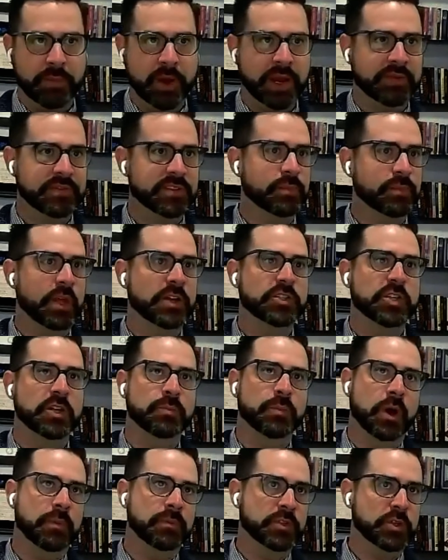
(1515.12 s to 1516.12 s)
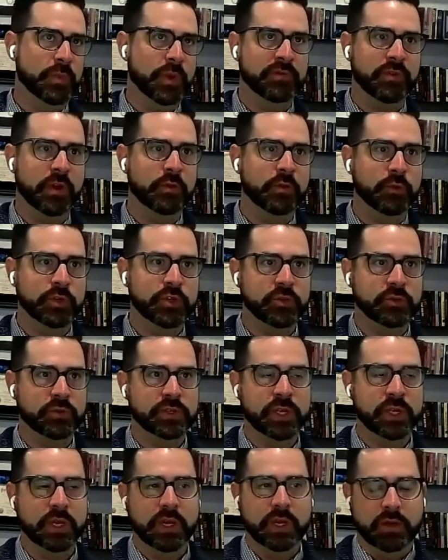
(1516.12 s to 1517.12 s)
You might have supply chain problems, you might have
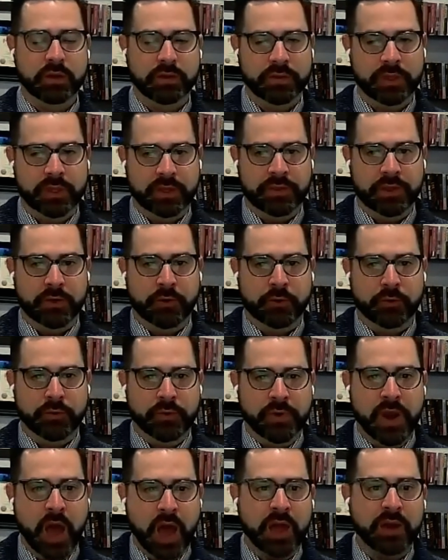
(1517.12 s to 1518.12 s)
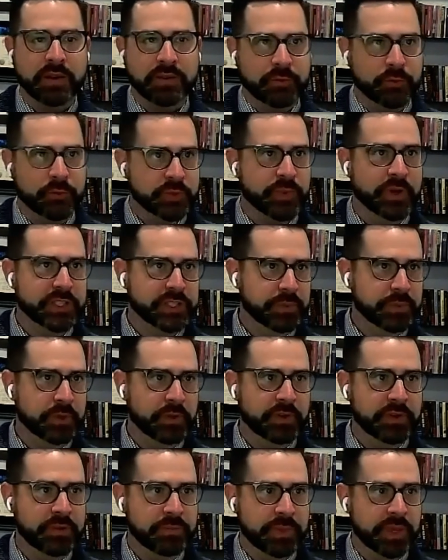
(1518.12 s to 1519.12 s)
other issues that are not the
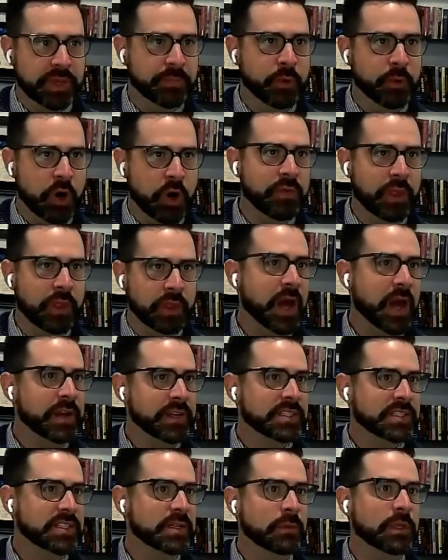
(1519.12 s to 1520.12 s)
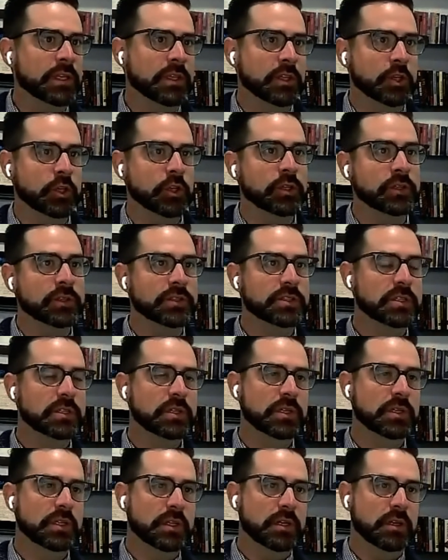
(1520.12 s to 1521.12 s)
responsibility of the people on the line assembling the
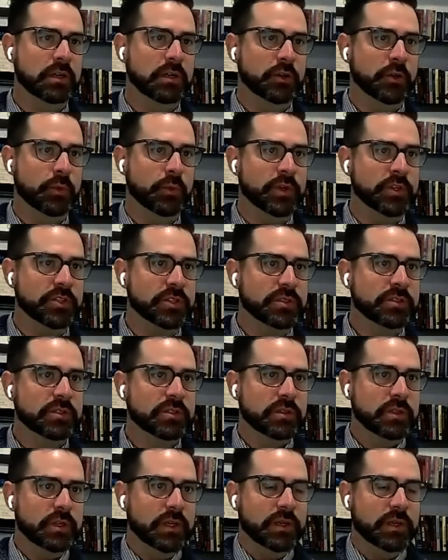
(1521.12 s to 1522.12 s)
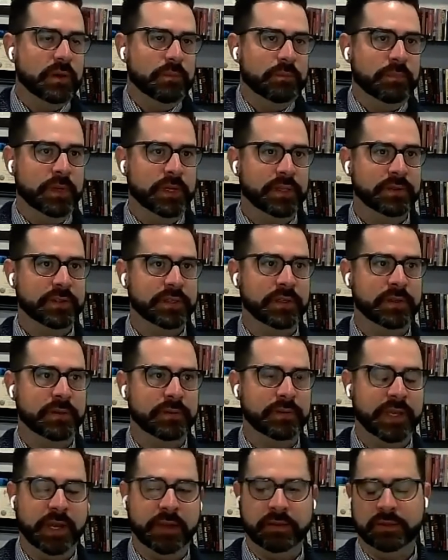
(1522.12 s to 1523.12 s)
goods or your widgets.
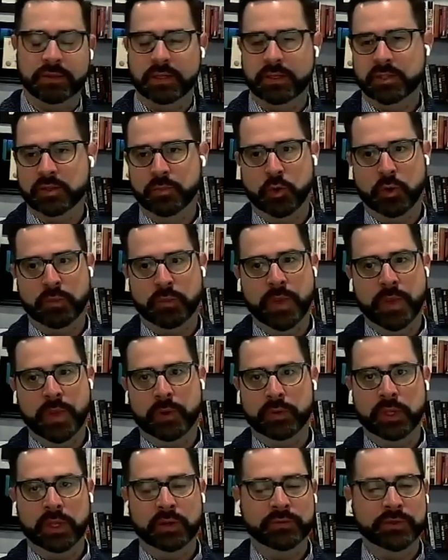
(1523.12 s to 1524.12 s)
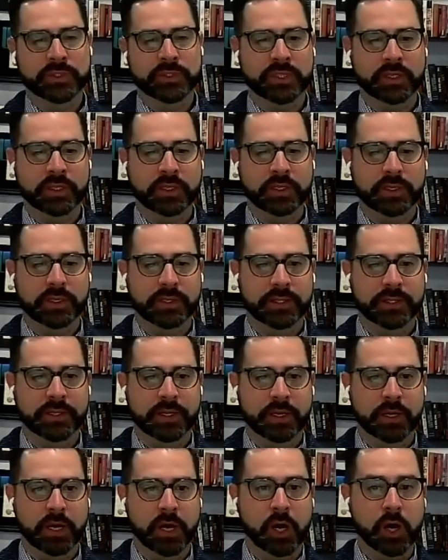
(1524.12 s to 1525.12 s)
But as a board member, I would love to
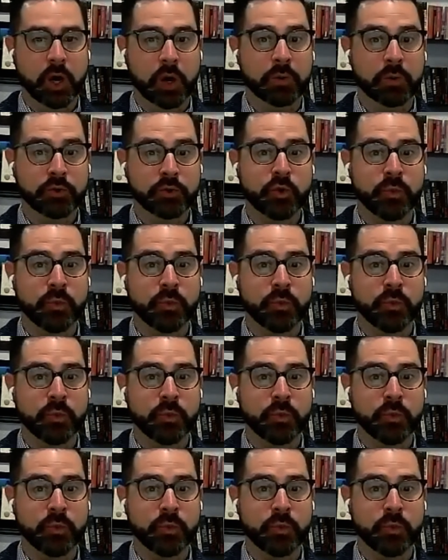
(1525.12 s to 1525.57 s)
see a